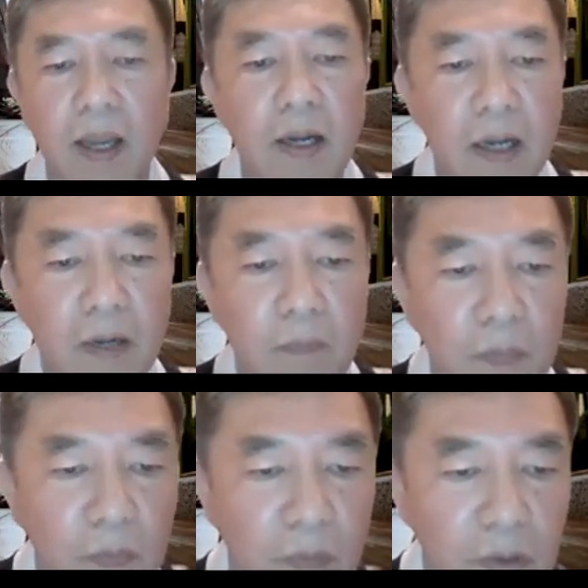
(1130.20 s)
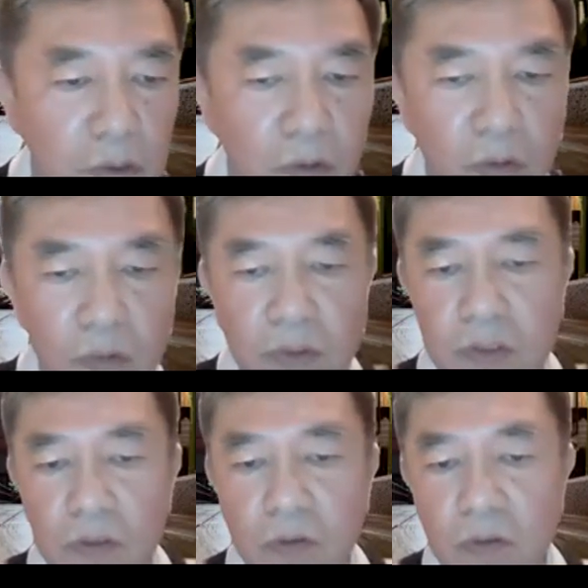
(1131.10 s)
And then what we want to grow is
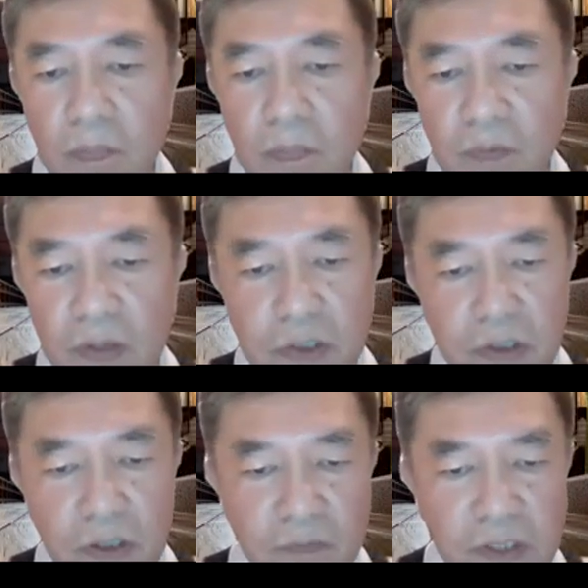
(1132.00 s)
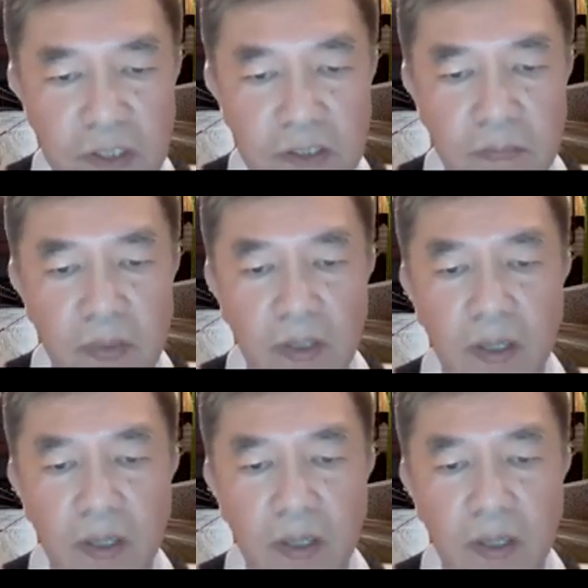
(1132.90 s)
to go in perfection in wisdom